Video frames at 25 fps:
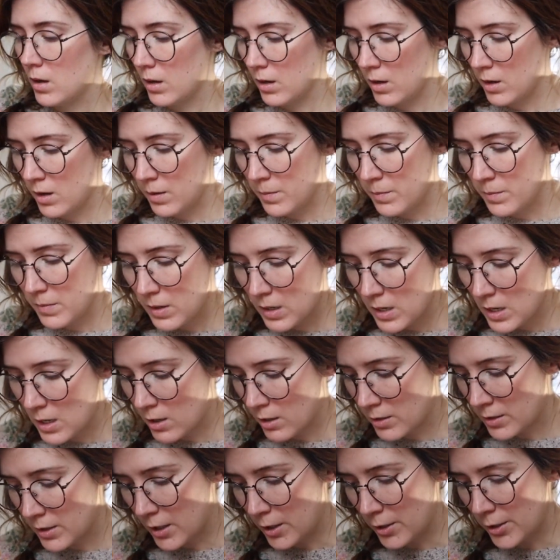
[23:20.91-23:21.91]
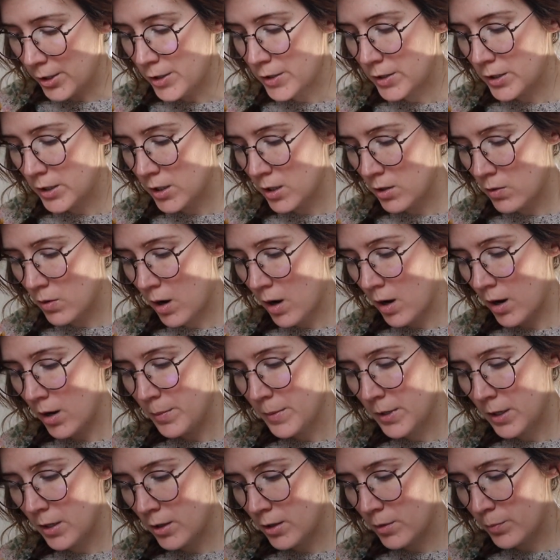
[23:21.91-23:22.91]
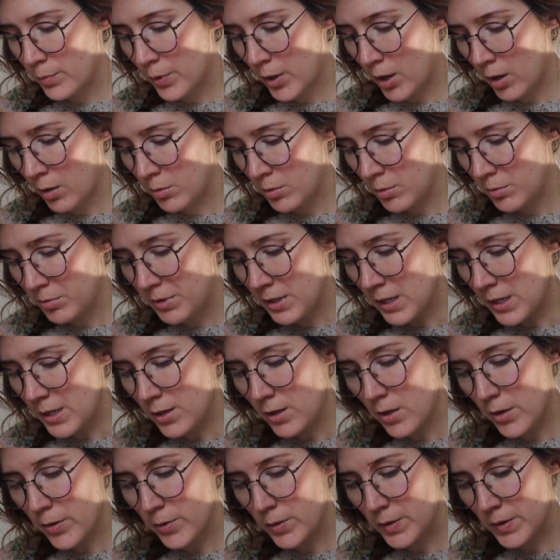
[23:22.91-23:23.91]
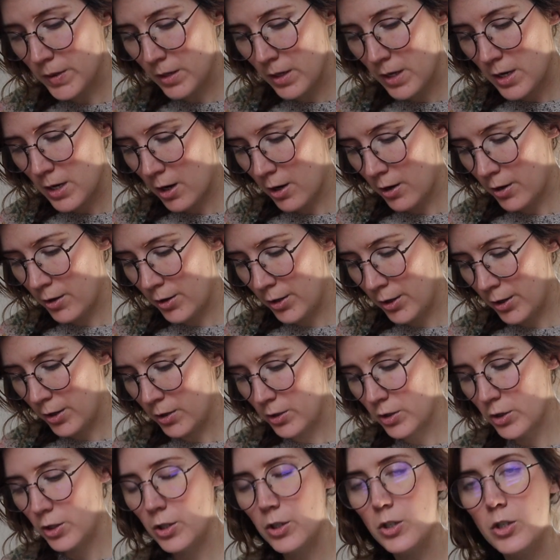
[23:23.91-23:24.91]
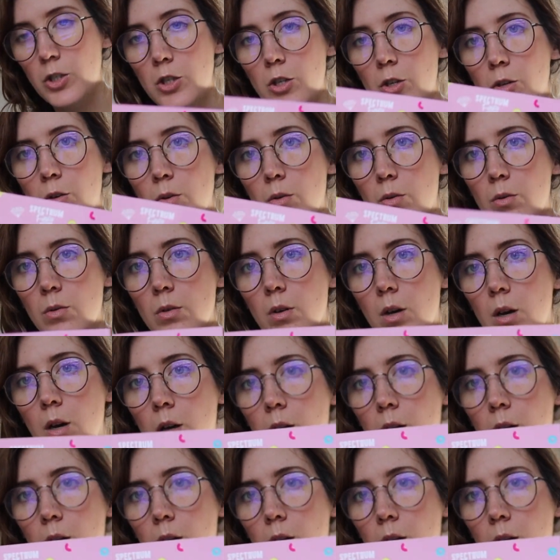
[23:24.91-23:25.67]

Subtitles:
Neon colors, so I'm gonna probably use the yarn to do,